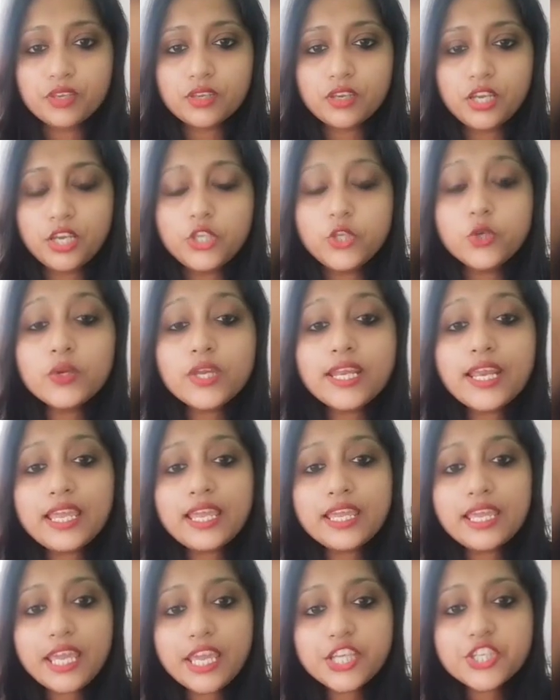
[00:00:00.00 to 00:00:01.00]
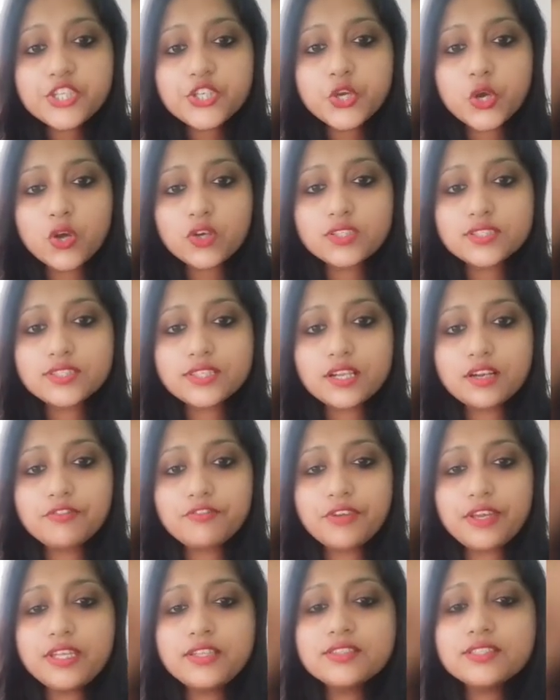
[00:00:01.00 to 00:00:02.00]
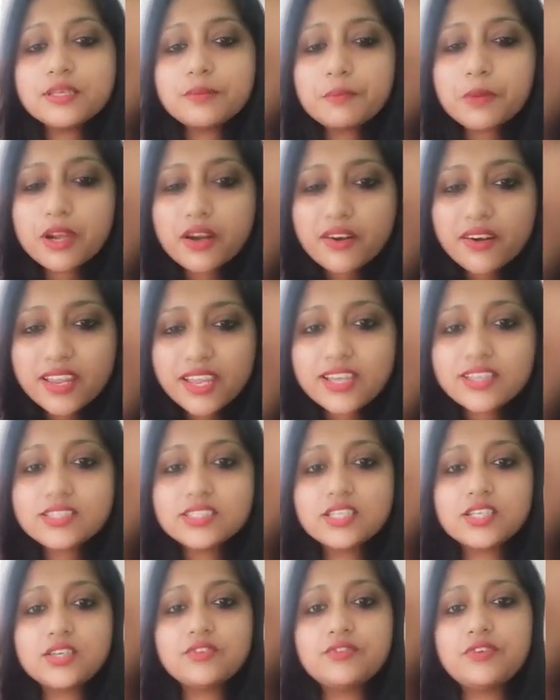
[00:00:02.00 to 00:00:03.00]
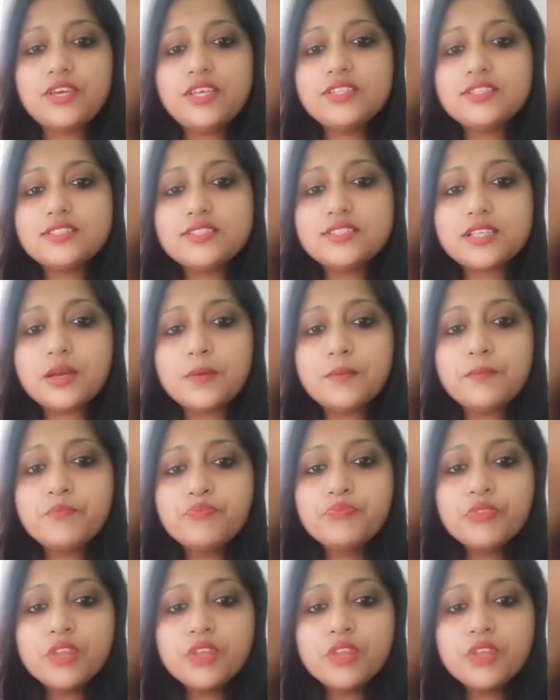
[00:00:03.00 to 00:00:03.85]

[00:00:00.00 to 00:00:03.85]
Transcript: You can engage yourself in some creative, in some